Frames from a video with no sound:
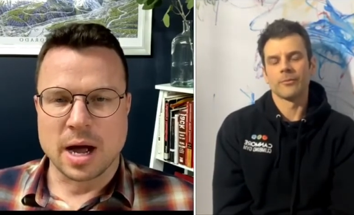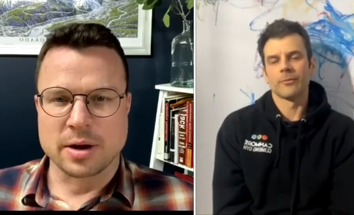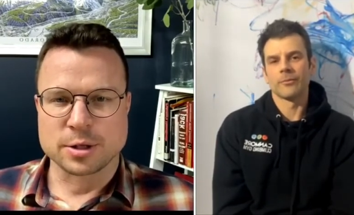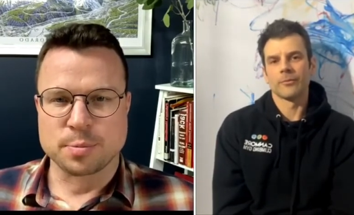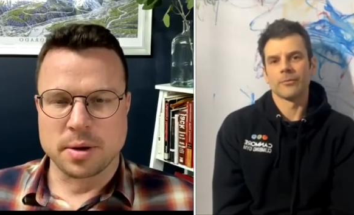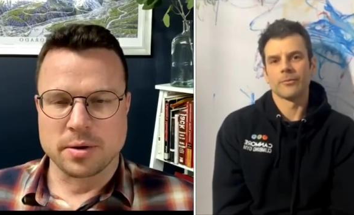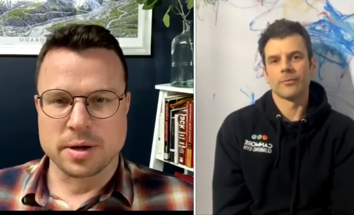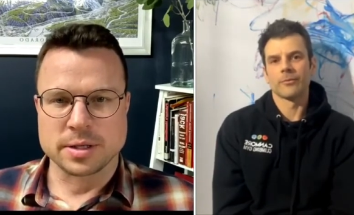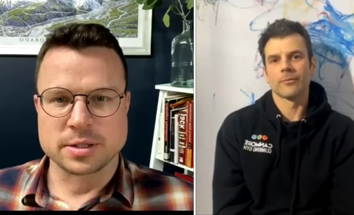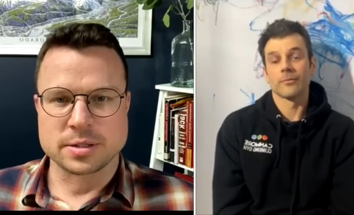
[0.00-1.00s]

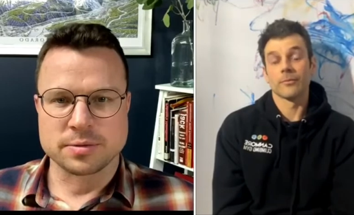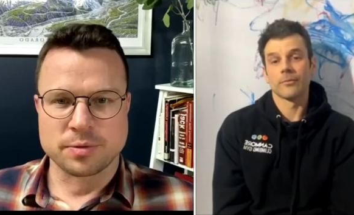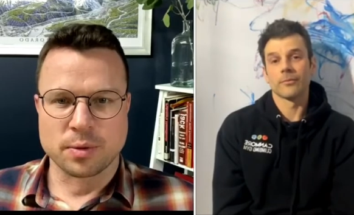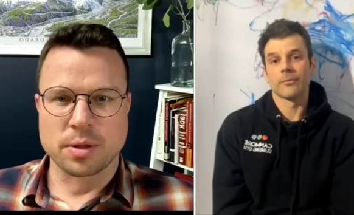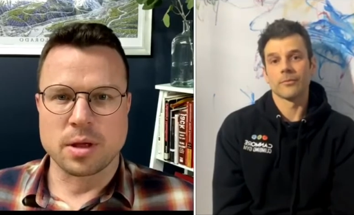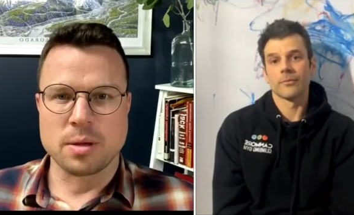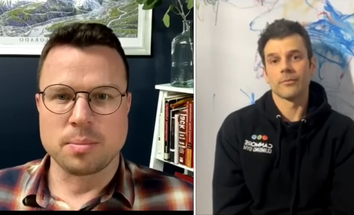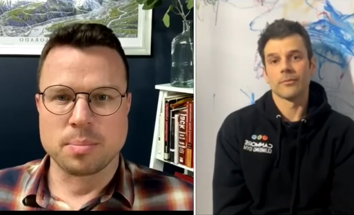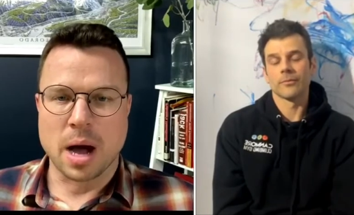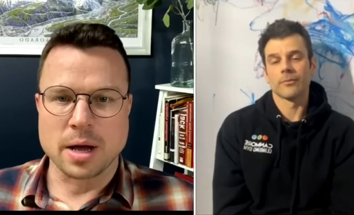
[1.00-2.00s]
Speaker 1: experience for the
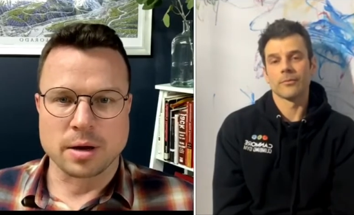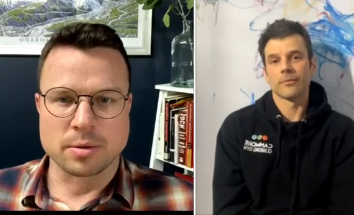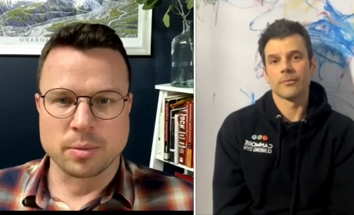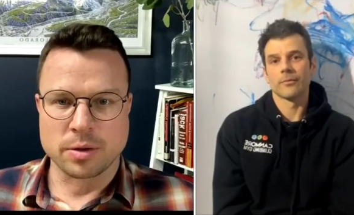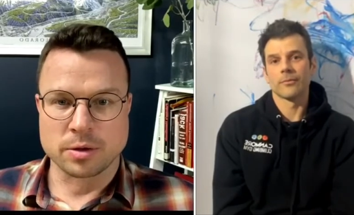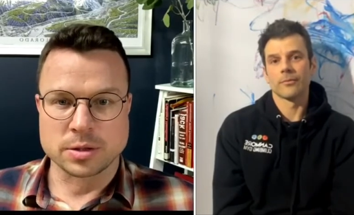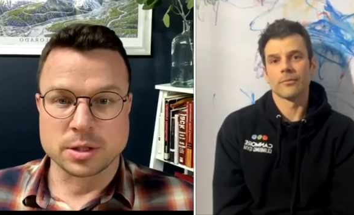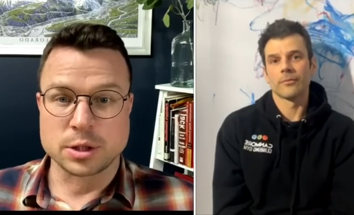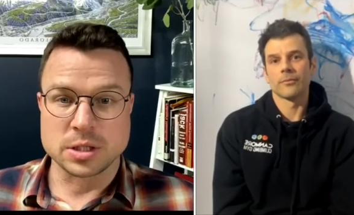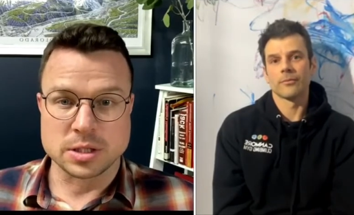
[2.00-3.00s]
buyer, whether it's the
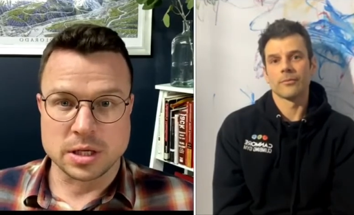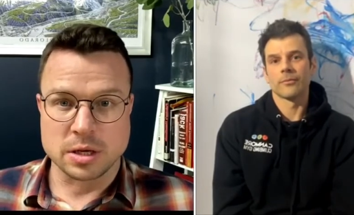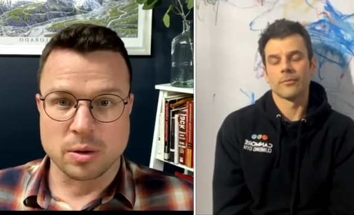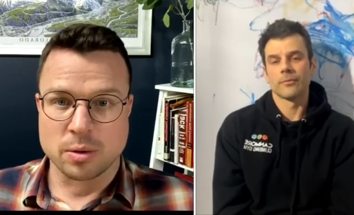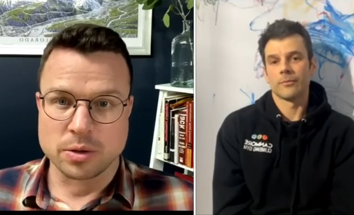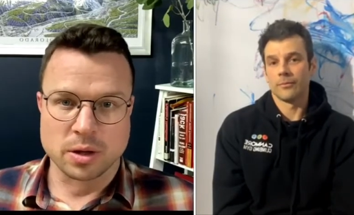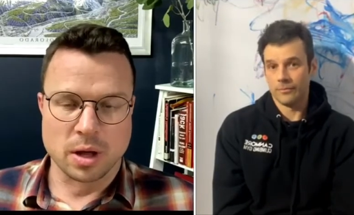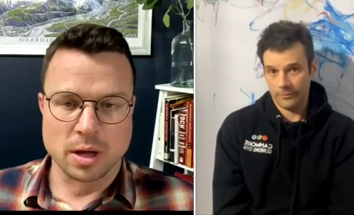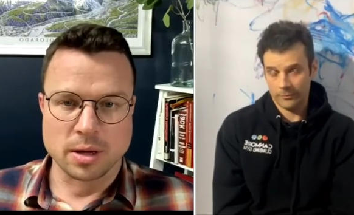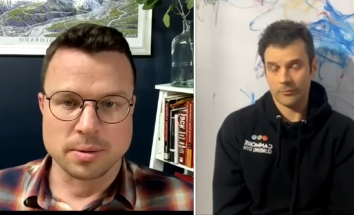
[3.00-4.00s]
GC or the
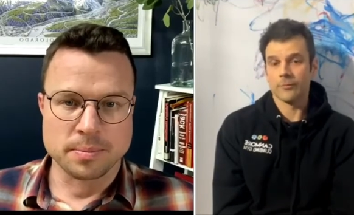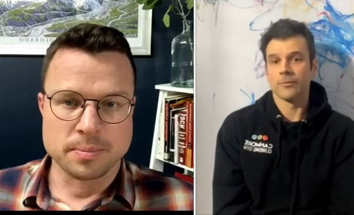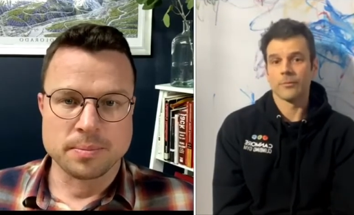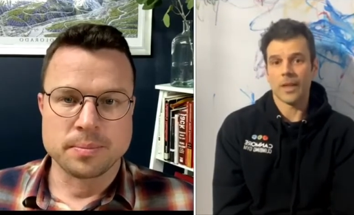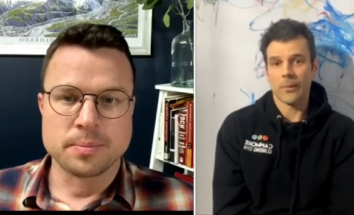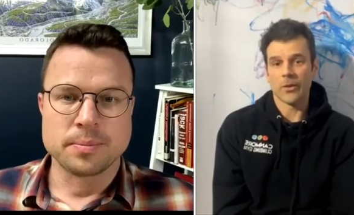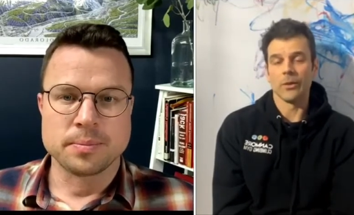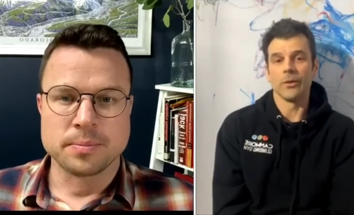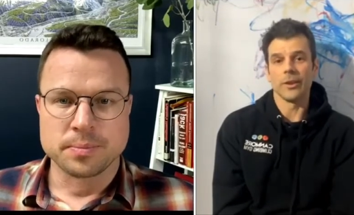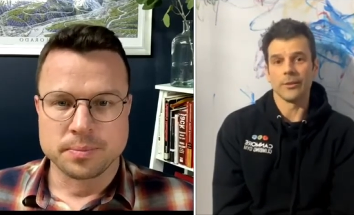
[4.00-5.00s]
client.
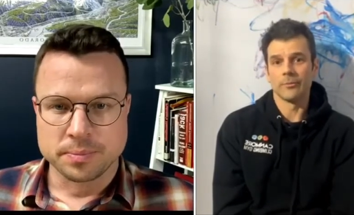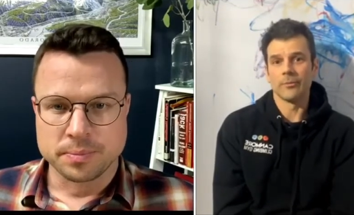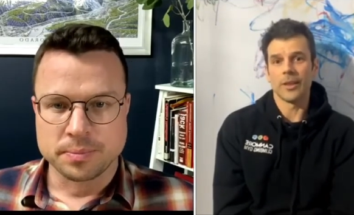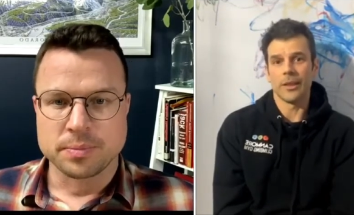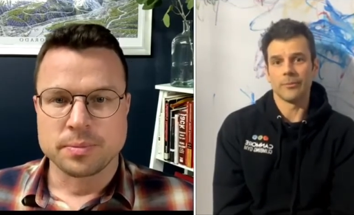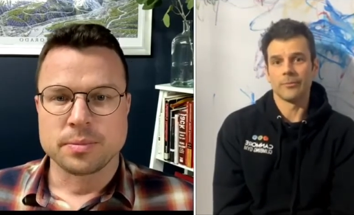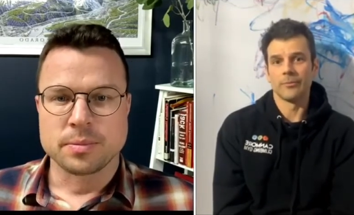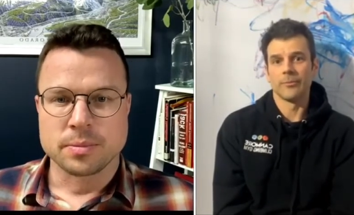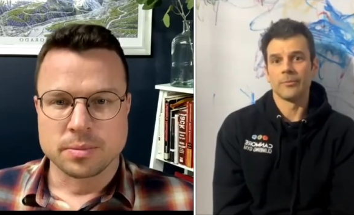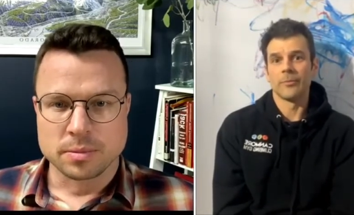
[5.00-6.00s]
Absolutely. Yeah.
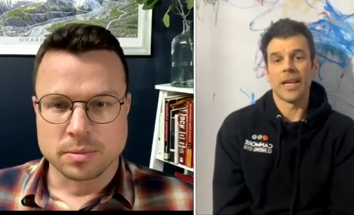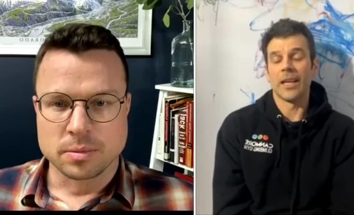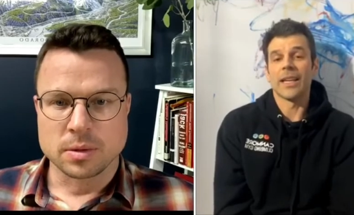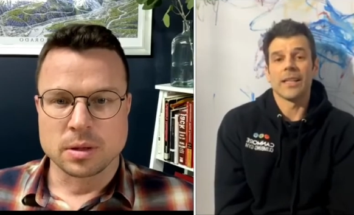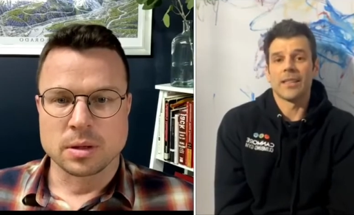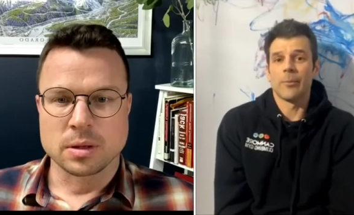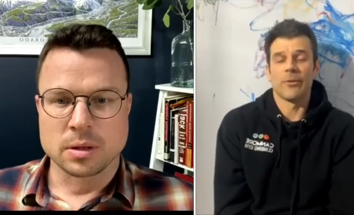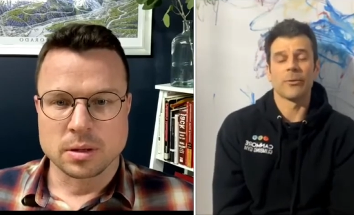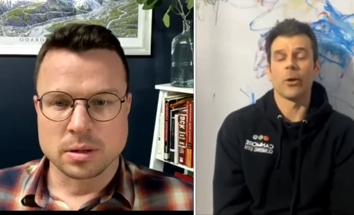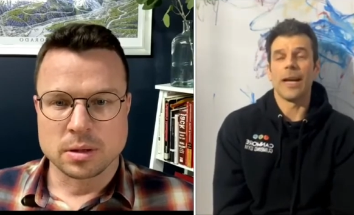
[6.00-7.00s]
Speaker 2: Yeah. Like I said
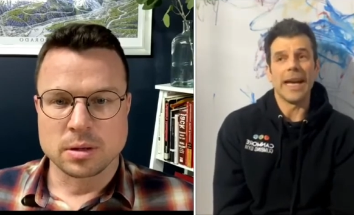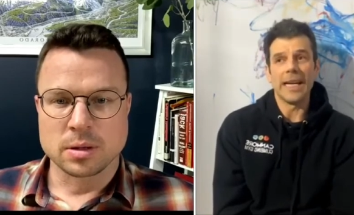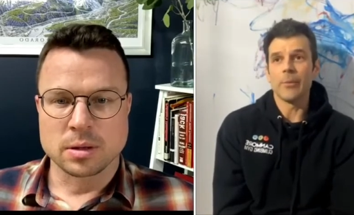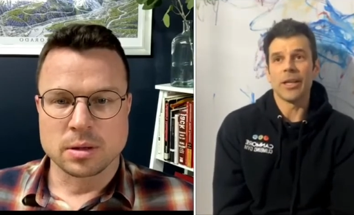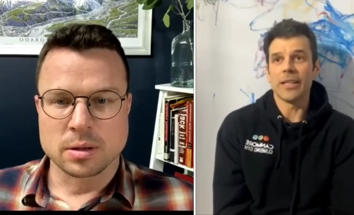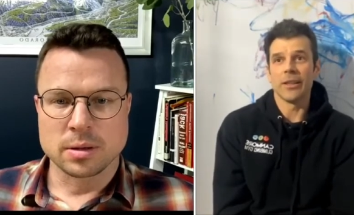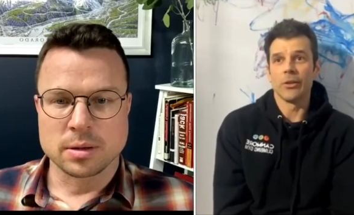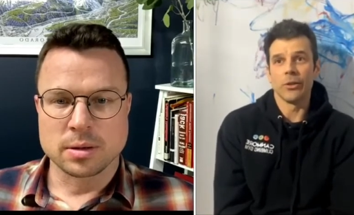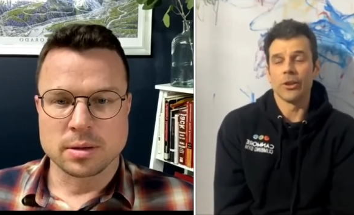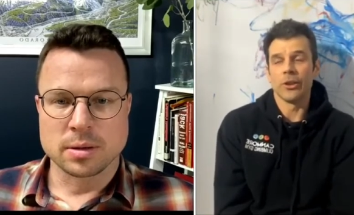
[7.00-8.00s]
before, anybody can
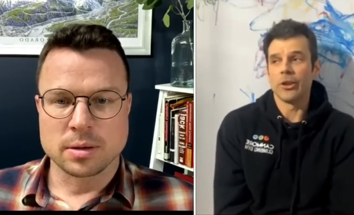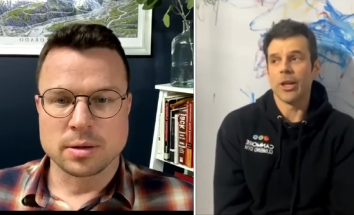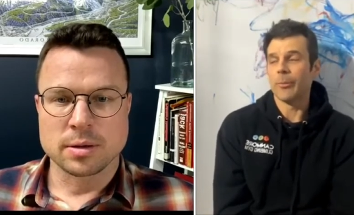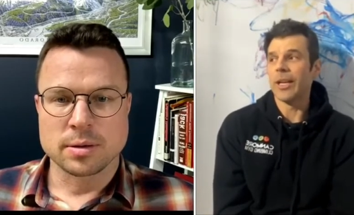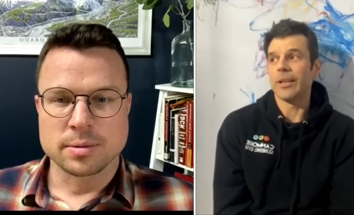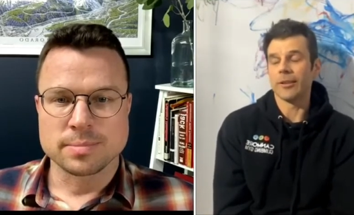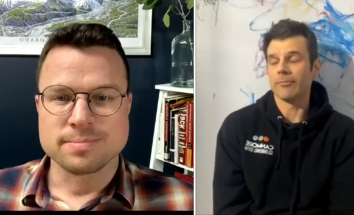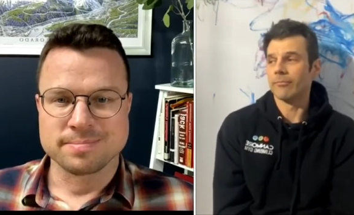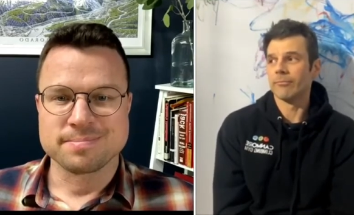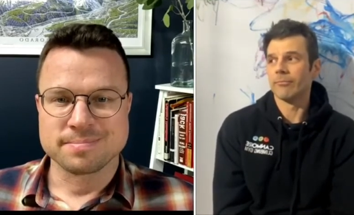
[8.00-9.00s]
do a good job painting.
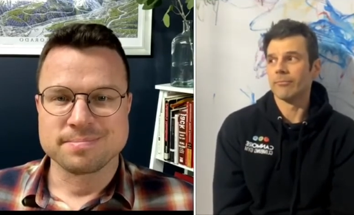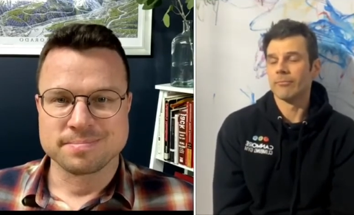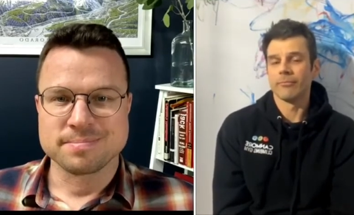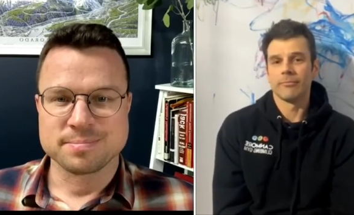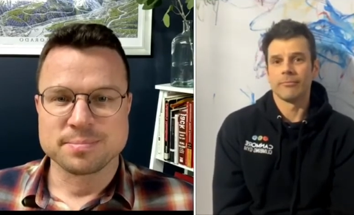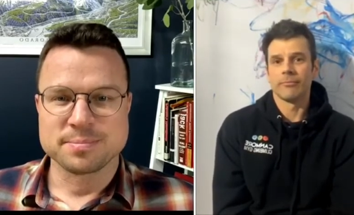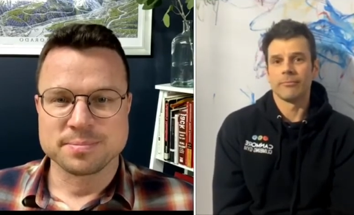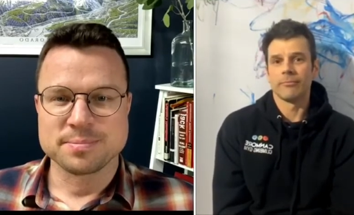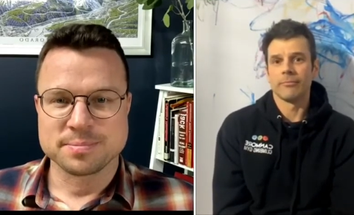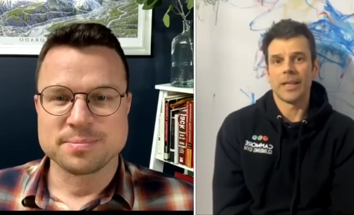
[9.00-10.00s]

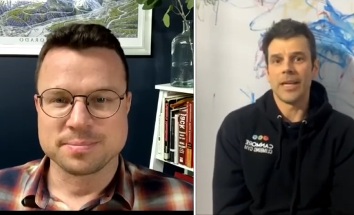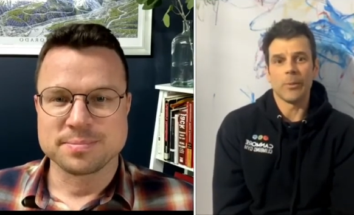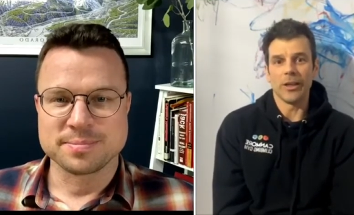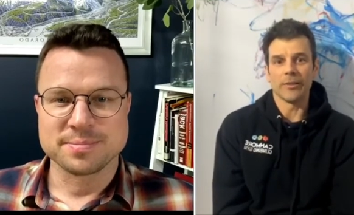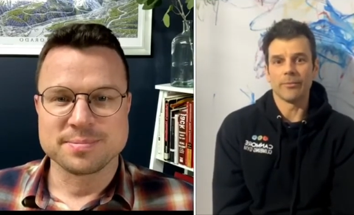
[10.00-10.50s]
Anybody.